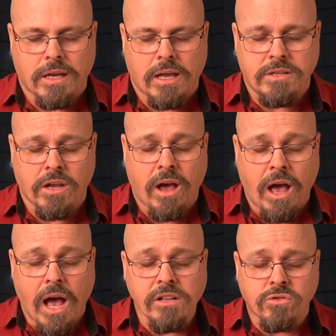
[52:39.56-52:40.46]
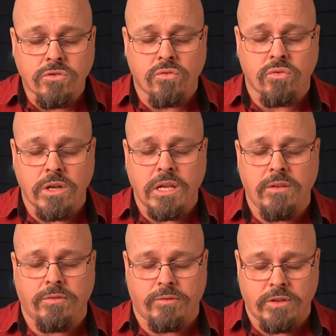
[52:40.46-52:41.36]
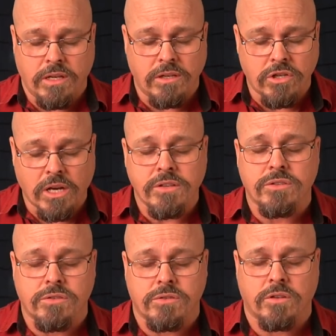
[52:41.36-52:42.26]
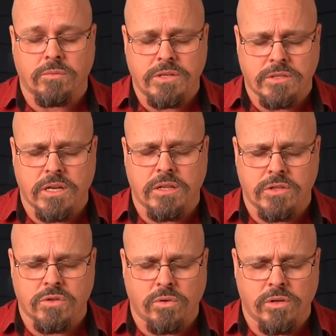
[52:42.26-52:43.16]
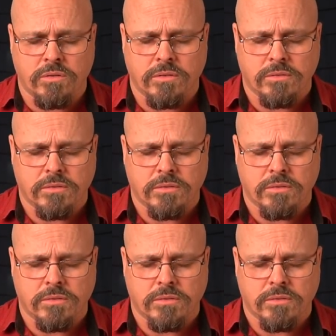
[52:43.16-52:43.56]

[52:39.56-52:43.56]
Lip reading: as our hearts grieve the injustices that we see in this world,